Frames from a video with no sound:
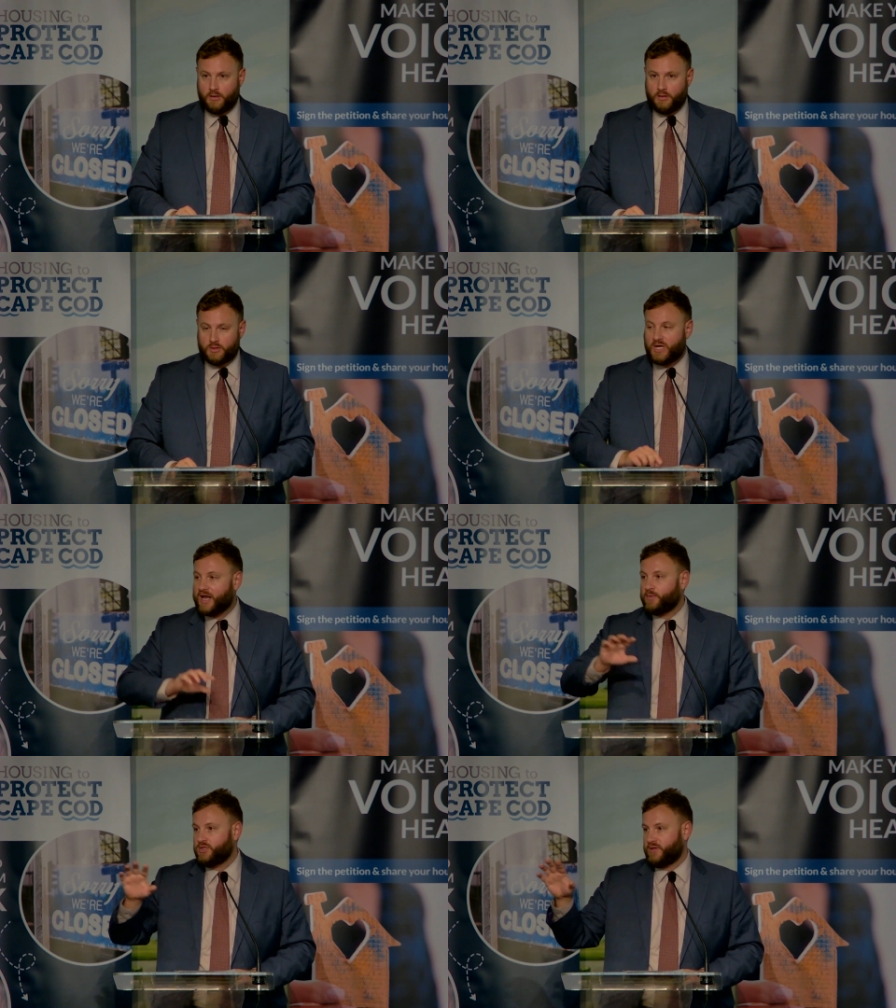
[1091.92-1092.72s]
So how
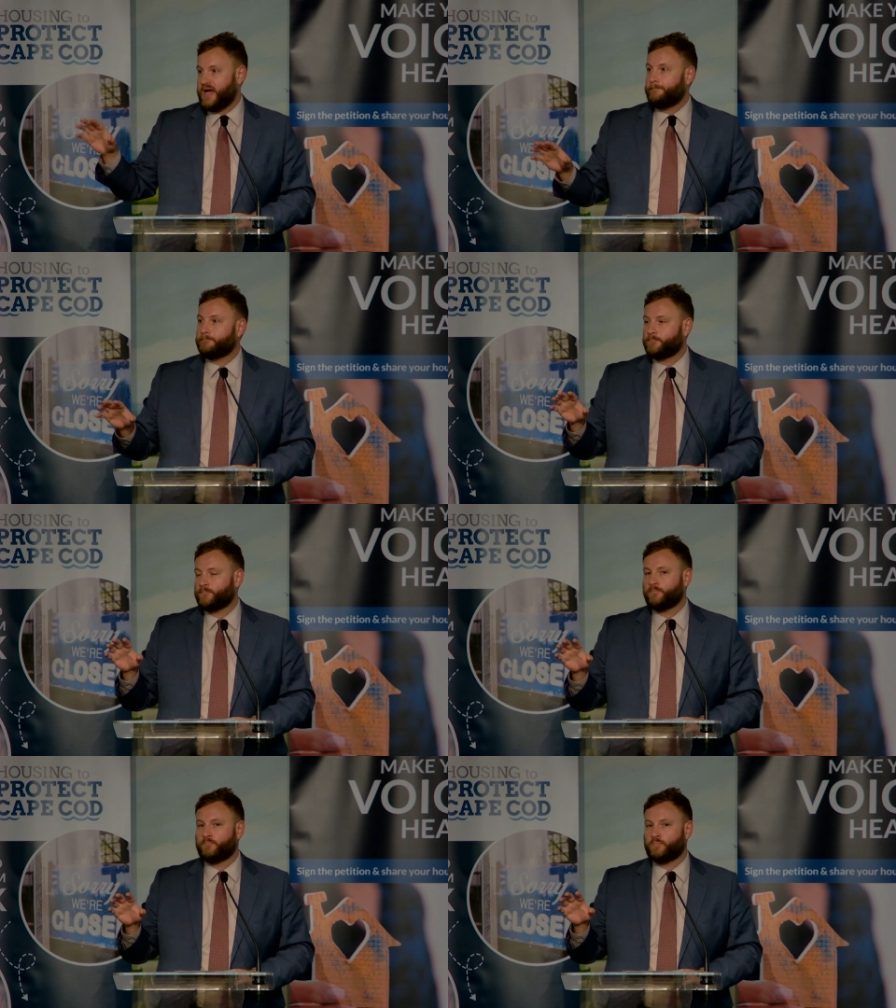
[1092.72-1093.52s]
do we do that?
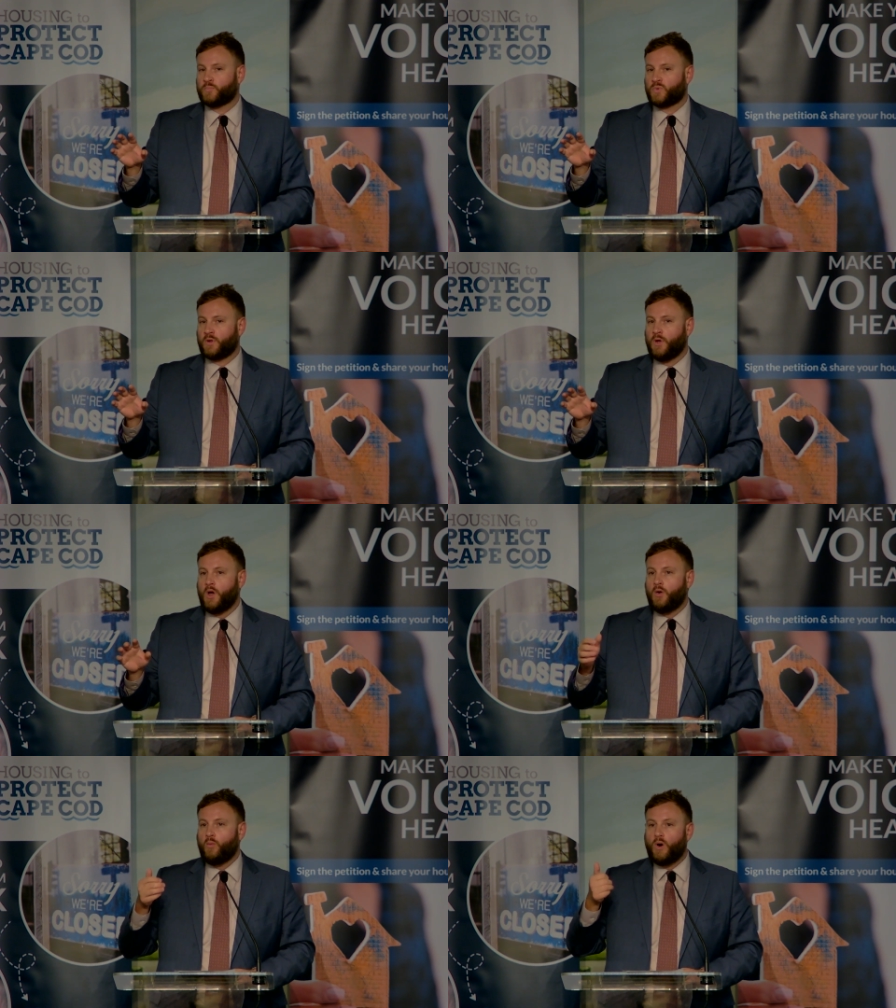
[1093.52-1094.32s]

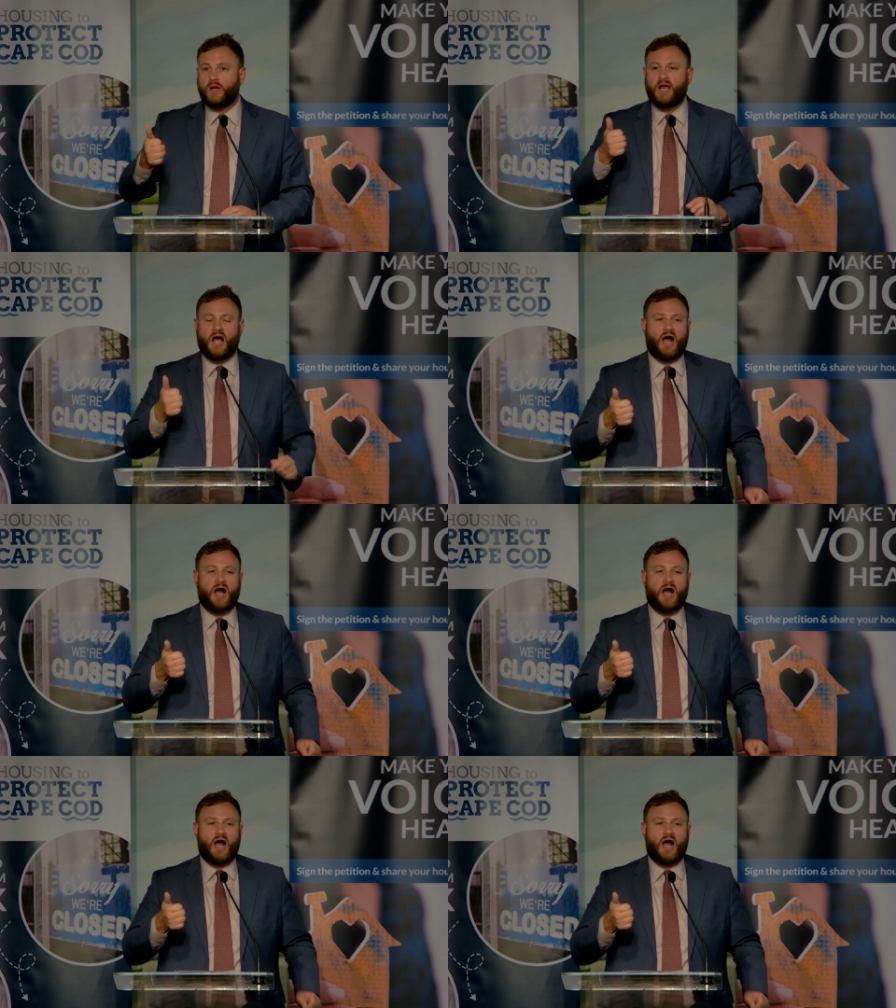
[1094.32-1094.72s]
One,